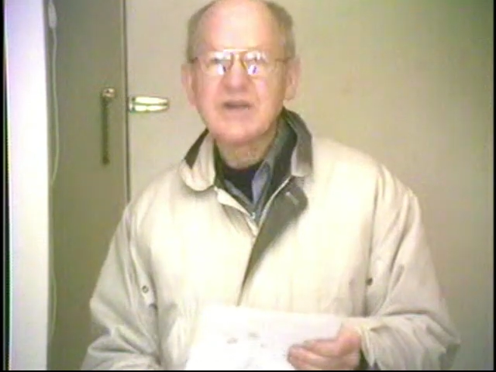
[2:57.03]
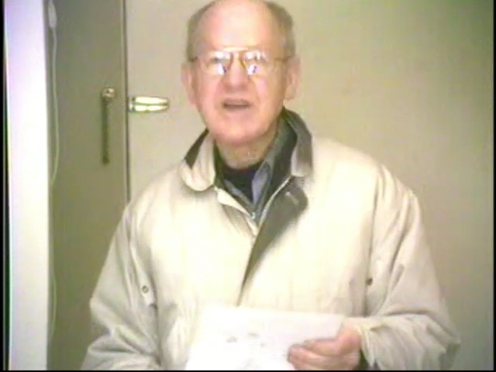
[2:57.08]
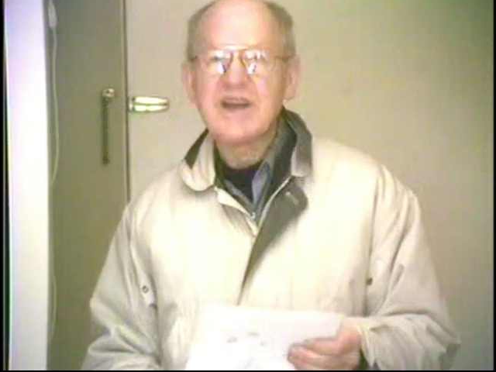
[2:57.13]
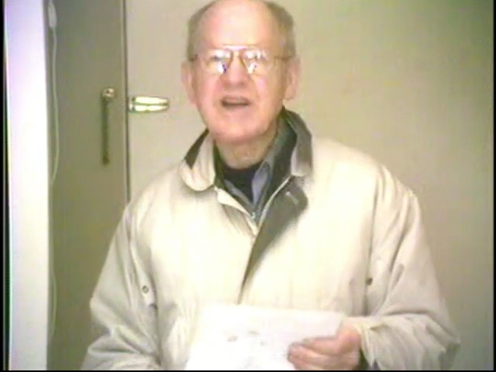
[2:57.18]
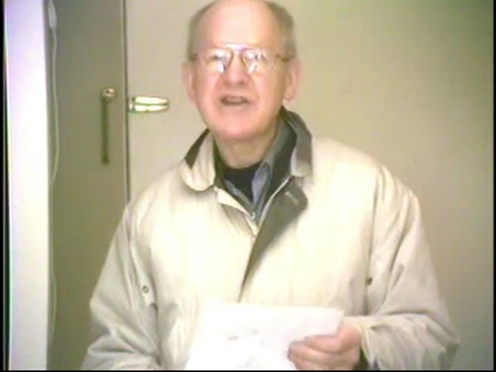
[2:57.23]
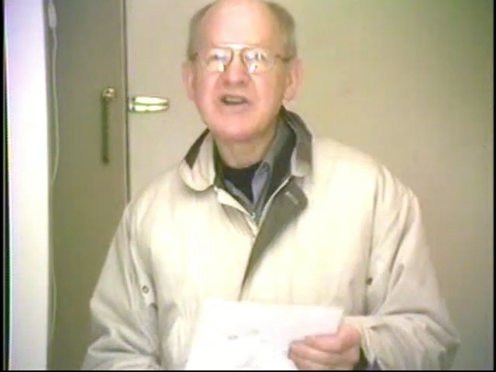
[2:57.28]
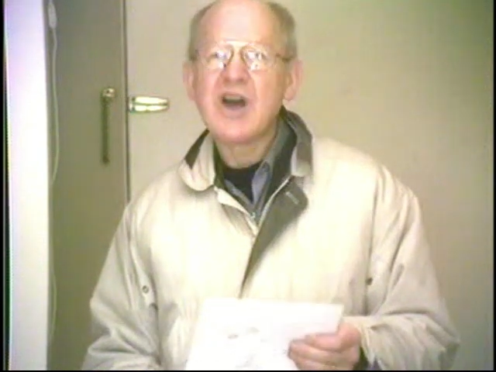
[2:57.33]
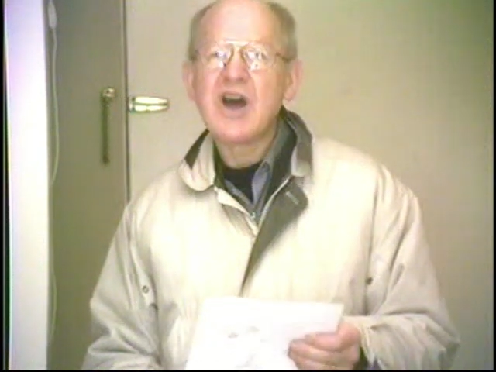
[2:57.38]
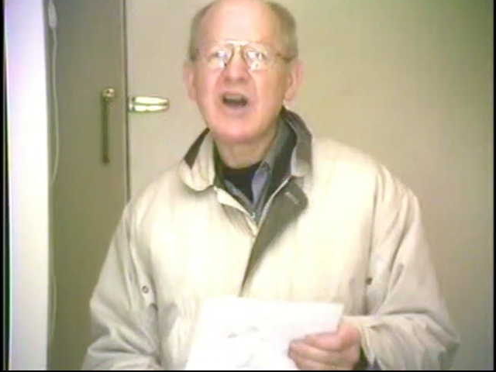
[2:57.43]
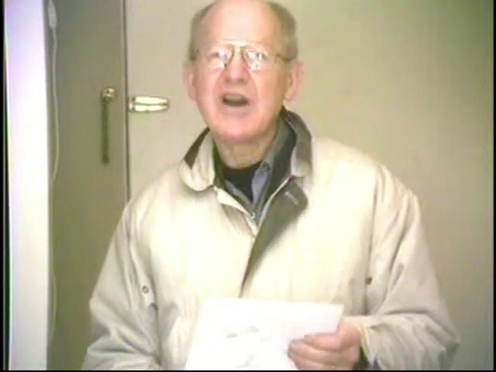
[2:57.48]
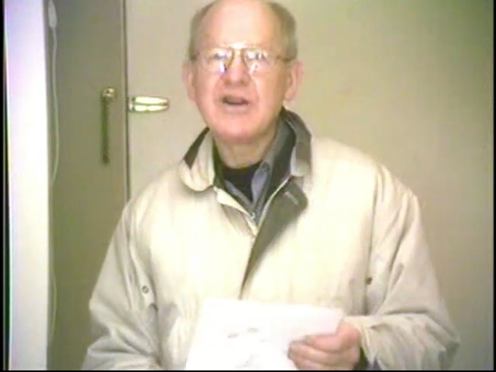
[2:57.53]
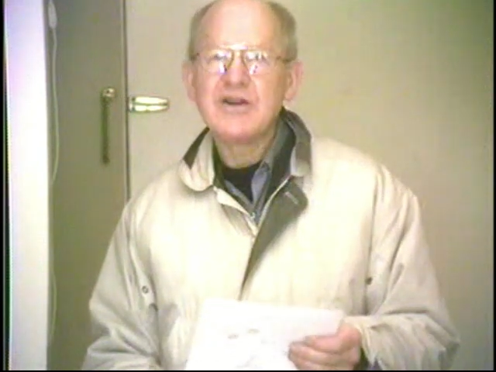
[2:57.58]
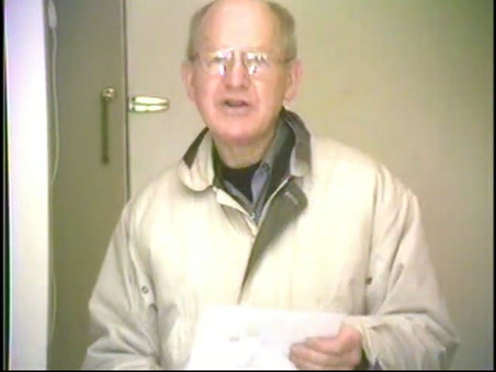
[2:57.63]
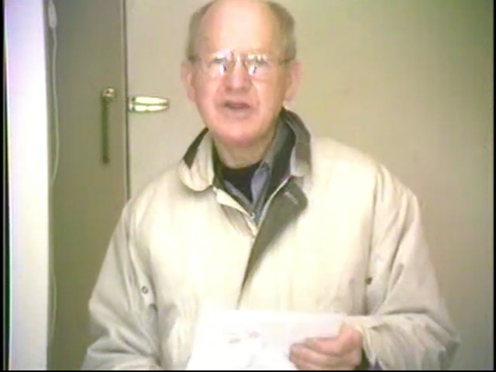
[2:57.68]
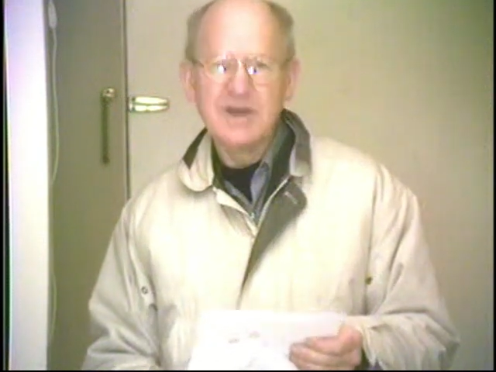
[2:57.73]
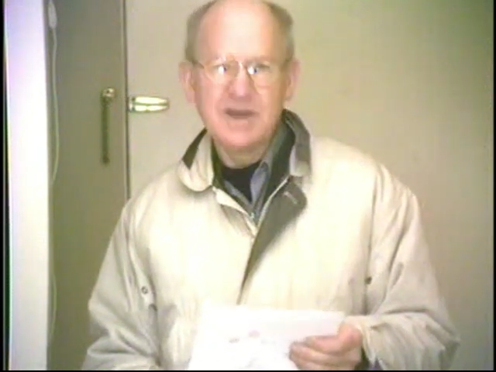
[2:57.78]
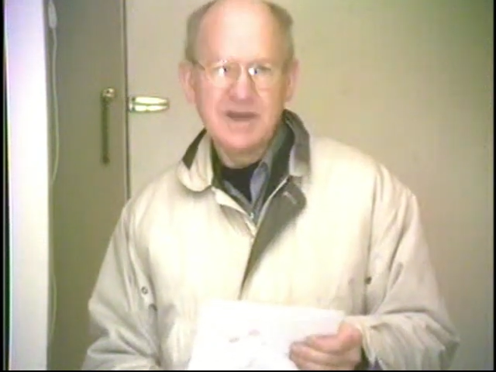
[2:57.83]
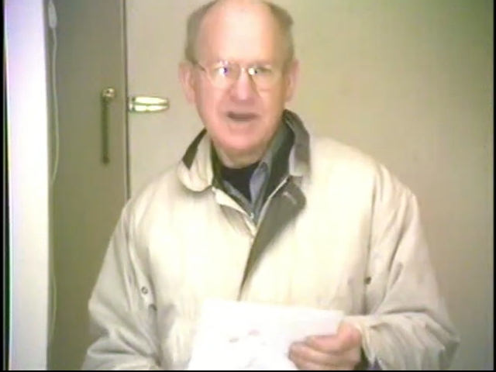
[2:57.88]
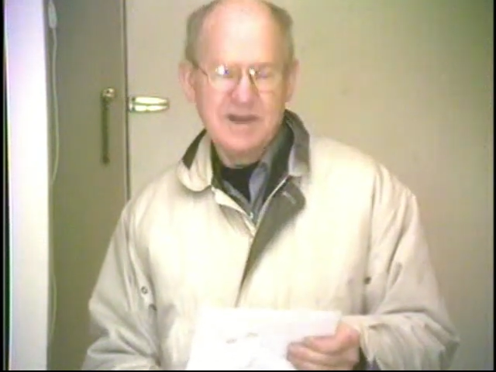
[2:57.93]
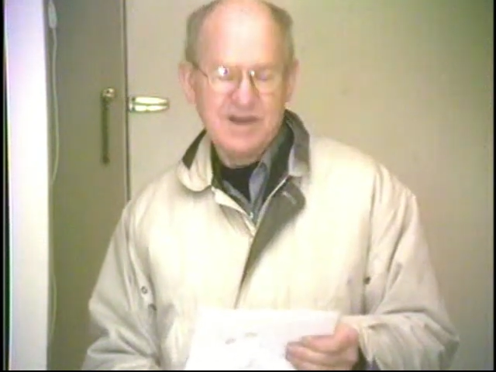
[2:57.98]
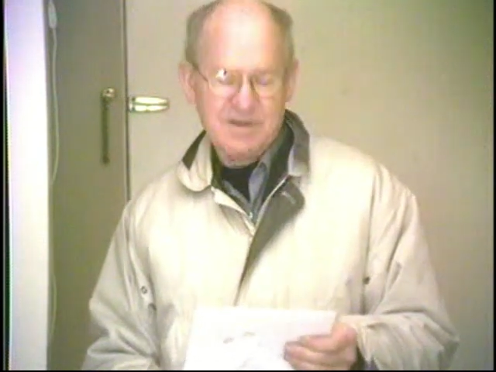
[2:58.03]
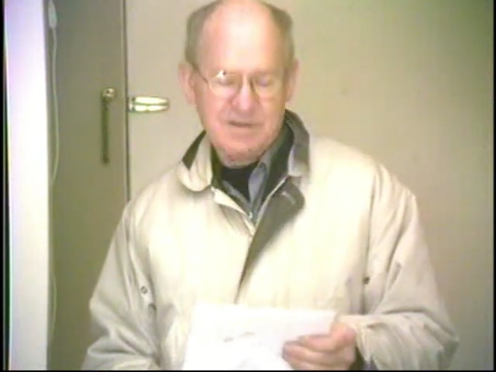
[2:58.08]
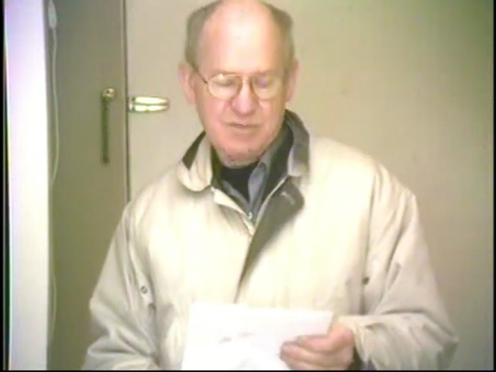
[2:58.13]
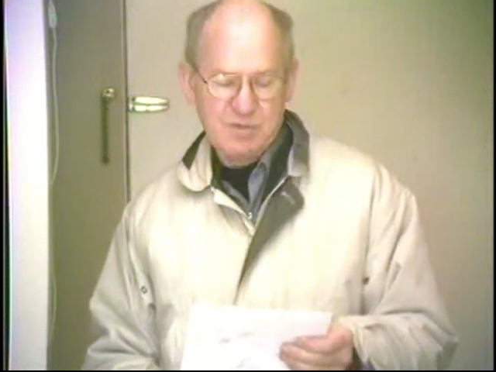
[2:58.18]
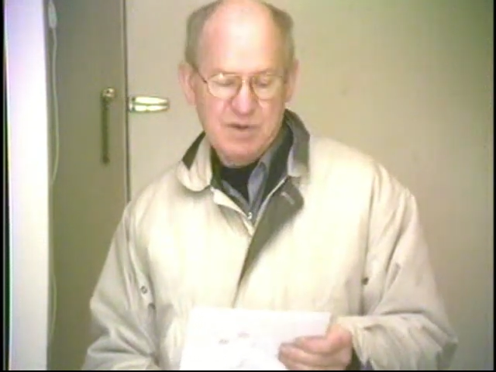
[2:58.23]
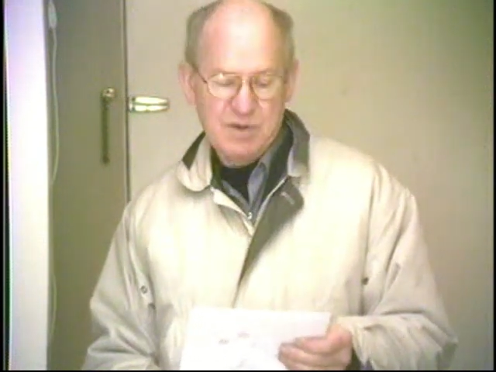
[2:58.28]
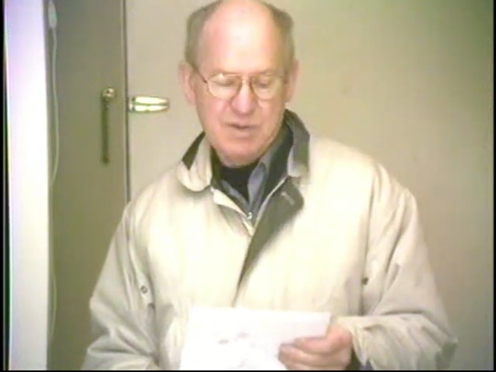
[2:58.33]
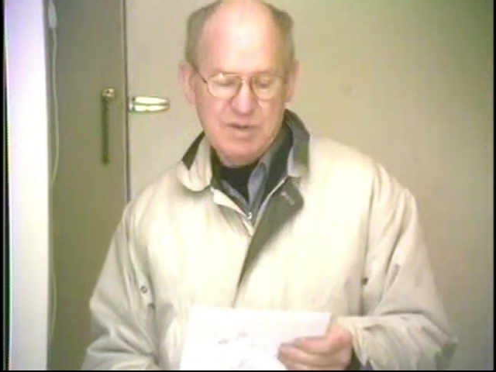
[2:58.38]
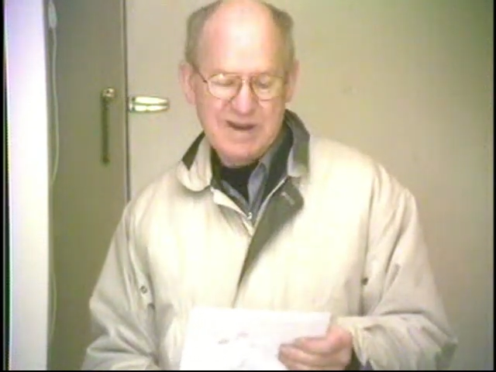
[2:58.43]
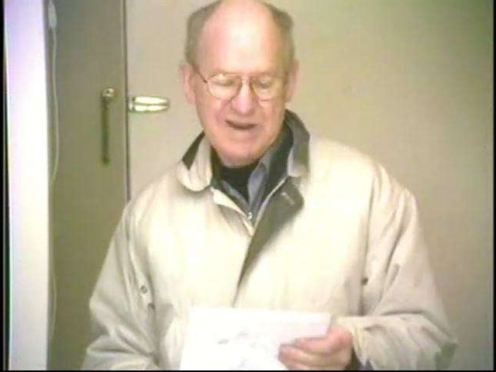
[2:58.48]
technology
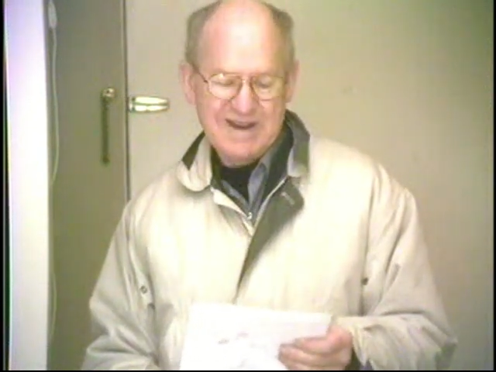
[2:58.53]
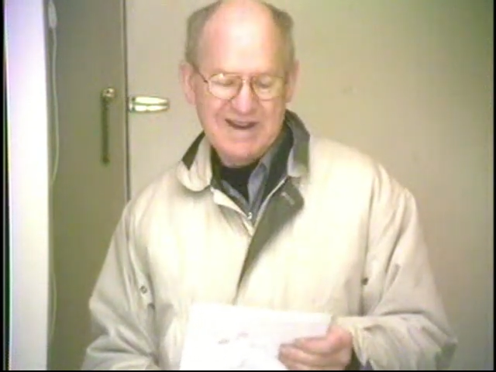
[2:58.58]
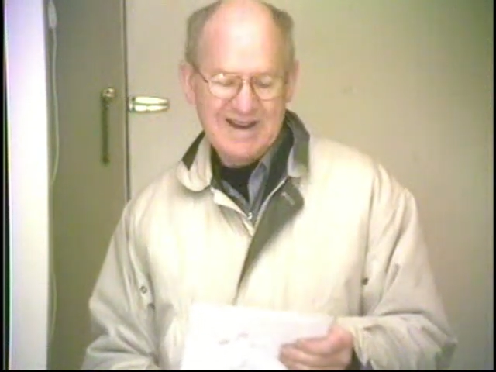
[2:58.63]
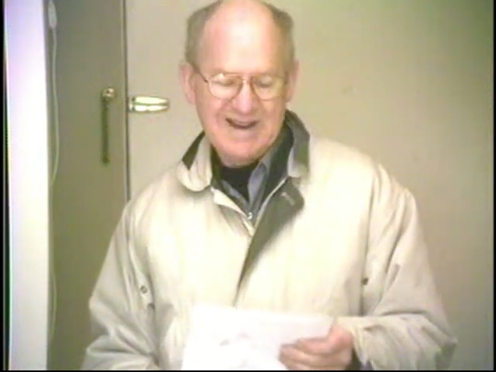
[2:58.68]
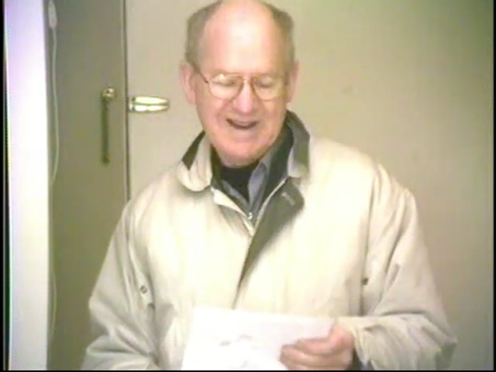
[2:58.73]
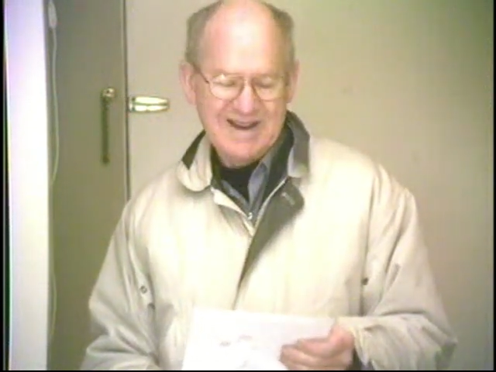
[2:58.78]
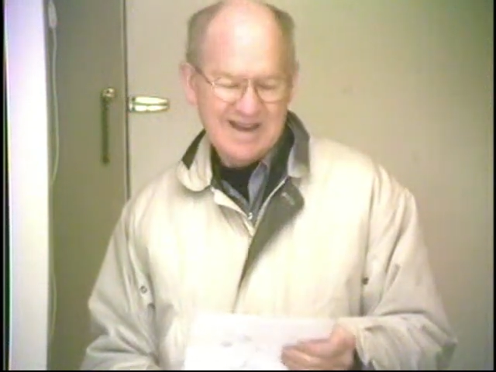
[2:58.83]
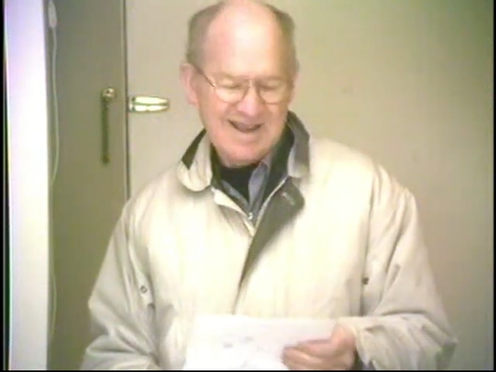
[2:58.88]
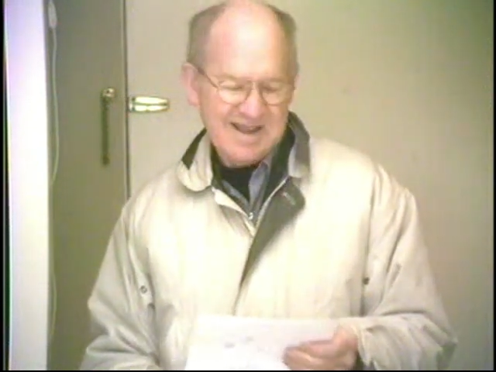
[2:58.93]
printmaking.